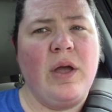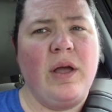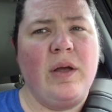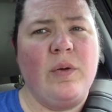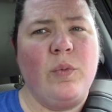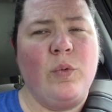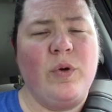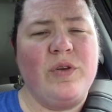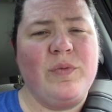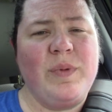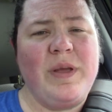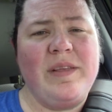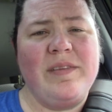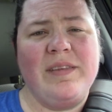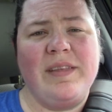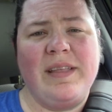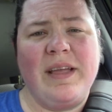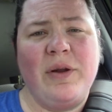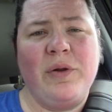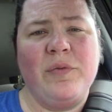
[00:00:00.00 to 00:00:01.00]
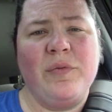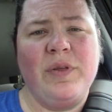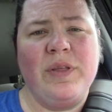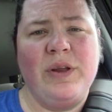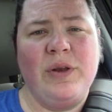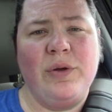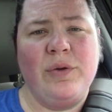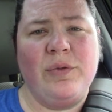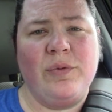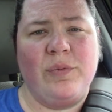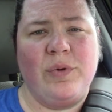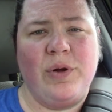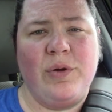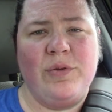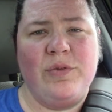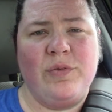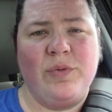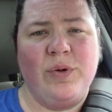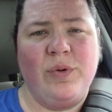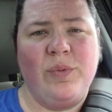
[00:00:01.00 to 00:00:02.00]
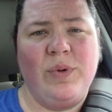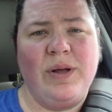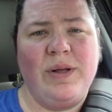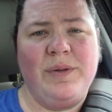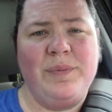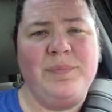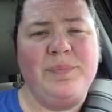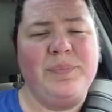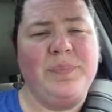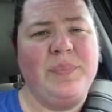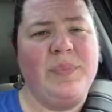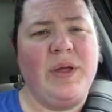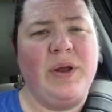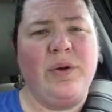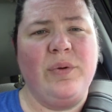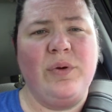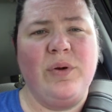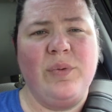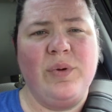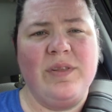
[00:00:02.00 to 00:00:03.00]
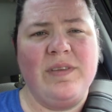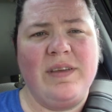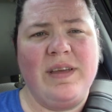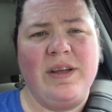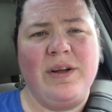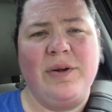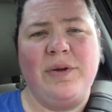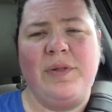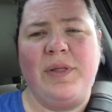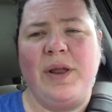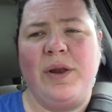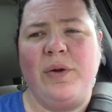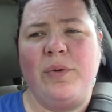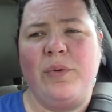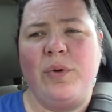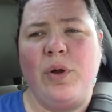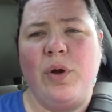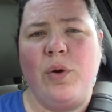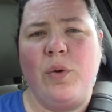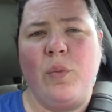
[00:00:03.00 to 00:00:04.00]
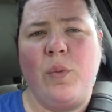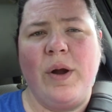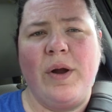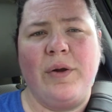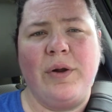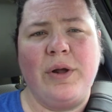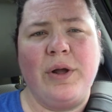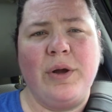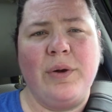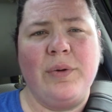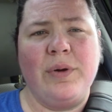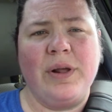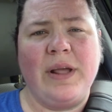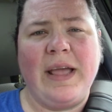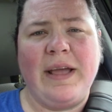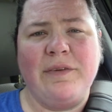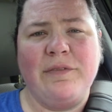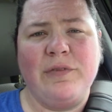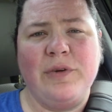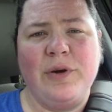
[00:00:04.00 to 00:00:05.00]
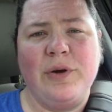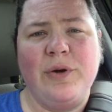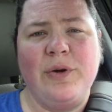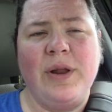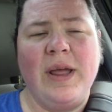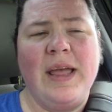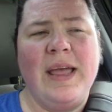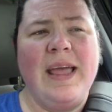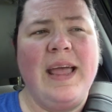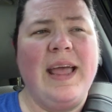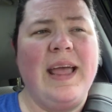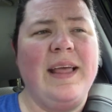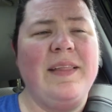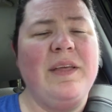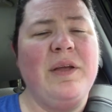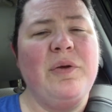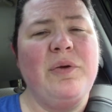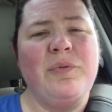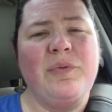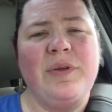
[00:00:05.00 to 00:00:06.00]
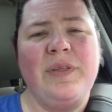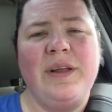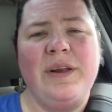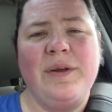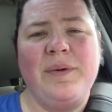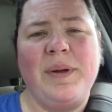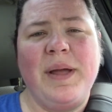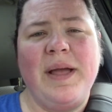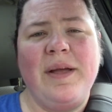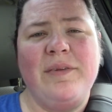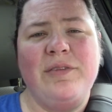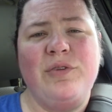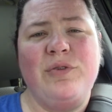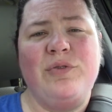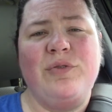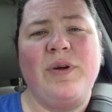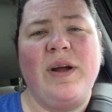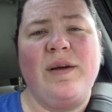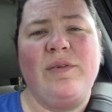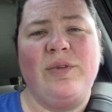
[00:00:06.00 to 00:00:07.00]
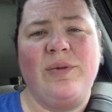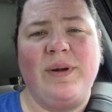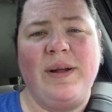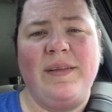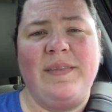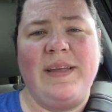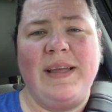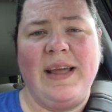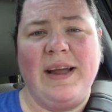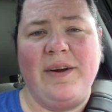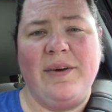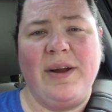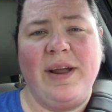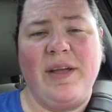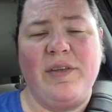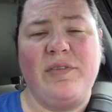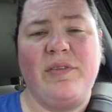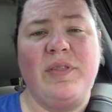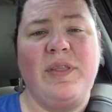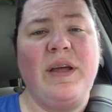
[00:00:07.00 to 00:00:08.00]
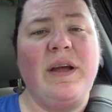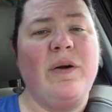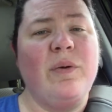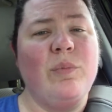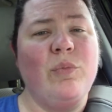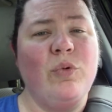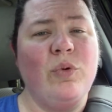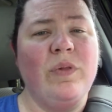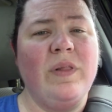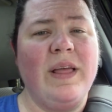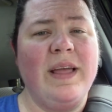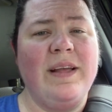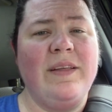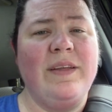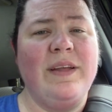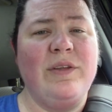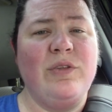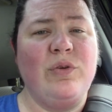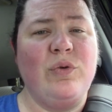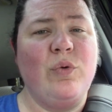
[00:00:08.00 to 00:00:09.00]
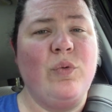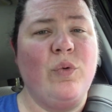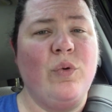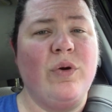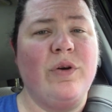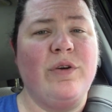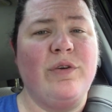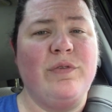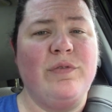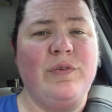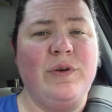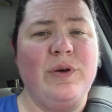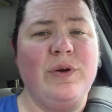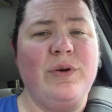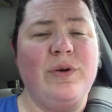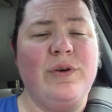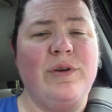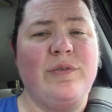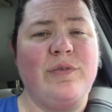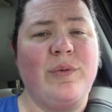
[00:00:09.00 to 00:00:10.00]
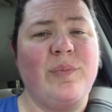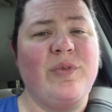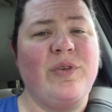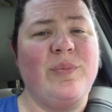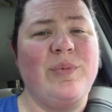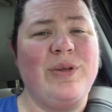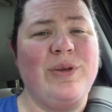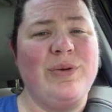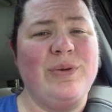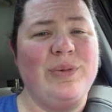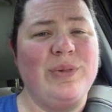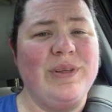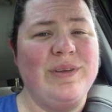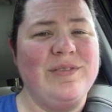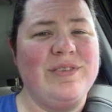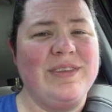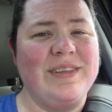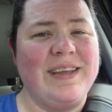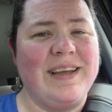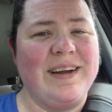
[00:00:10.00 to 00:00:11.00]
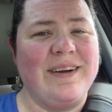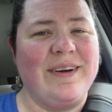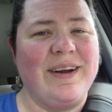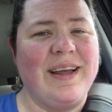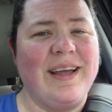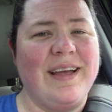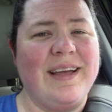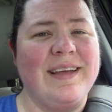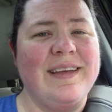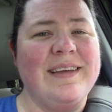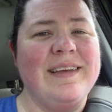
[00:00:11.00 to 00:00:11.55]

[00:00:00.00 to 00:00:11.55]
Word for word: which means that they don't really know the roads real well. They don't know what's here, they don't know where to go to get food, and they don't really know how to travel around the area. So they are more likely to order food from somebody who lives in the area